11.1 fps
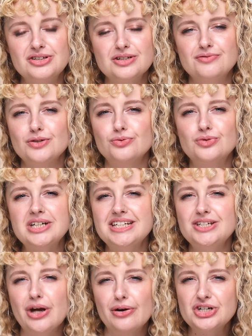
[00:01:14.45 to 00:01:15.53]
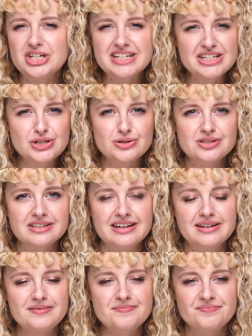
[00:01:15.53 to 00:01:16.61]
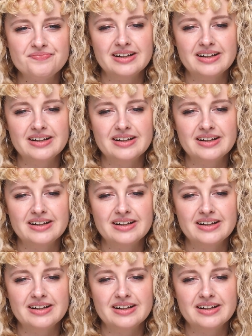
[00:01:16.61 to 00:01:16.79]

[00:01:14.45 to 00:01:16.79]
just feel really nourishing to your skin.